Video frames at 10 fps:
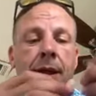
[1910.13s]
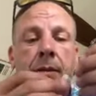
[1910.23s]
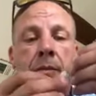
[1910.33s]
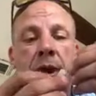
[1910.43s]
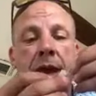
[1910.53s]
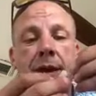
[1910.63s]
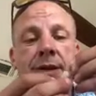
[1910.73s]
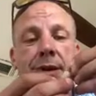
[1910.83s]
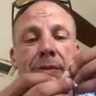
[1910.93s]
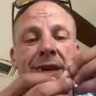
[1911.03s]

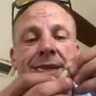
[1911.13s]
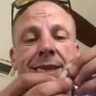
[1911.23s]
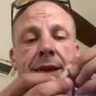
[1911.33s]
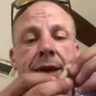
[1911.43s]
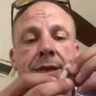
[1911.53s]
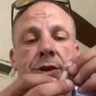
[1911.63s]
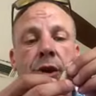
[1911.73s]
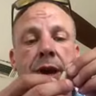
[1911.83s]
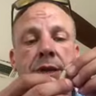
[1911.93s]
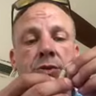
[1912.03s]
to my son's
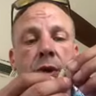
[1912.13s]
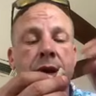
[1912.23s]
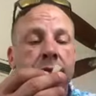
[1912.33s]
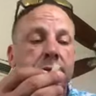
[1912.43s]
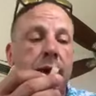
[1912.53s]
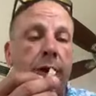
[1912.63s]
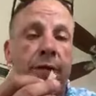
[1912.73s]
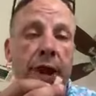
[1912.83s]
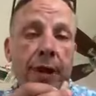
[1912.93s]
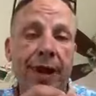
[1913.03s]
graduation over
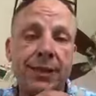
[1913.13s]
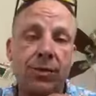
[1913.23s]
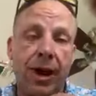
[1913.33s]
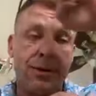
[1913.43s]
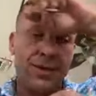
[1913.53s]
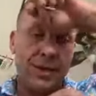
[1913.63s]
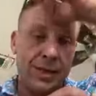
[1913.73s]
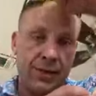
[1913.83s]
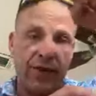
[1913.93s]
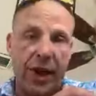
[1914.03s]
there, and that's why I was in
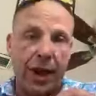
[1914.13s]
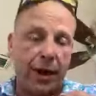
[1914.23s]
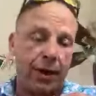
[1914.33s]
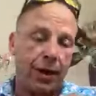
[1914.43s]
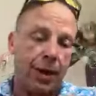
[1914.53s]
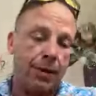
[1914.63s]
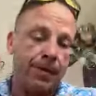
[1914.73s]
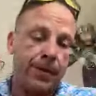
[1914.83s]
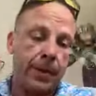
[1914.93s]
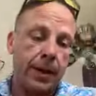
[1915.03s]
Savannah. Yep.
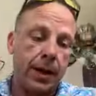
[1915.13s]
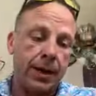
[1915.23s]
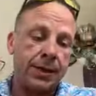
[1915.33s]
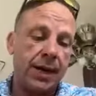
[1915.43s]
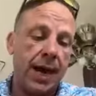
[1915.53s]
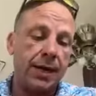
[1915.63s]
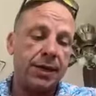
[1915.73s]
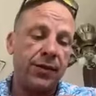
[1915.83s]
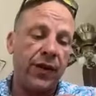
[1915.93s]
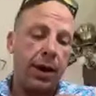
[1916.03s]
I stayed in
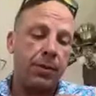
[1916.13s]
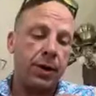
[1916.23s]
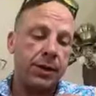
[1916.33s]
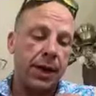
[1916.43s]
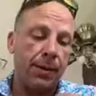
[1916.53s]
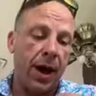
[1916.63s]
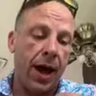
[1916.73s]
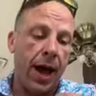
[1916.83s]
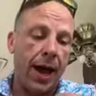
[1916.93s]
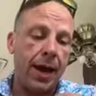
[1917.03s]
Savannah because I'm a
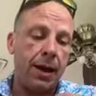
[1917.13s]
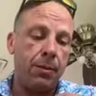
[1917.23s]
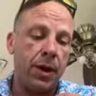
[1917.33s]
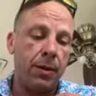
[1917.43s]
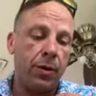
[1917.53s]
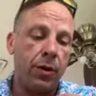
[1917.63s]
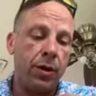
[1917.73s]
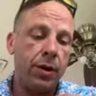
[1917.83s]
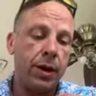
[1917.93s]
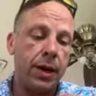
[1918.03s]
Hyatt
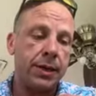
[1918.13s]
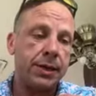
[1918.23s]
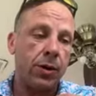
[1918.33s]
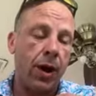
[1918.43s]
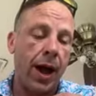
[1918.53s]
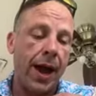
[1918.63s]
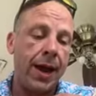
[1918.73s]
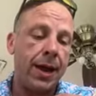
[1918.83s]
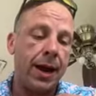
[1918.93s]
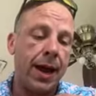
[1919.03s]
member, and so
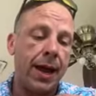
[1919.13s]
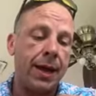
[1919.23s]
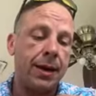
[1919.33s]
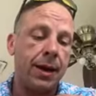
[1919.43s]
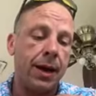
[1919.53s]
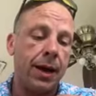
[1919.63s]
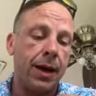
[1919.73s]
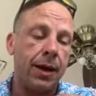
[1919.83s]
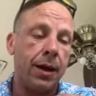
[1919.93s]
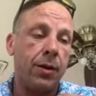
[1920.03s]
Hyatt had a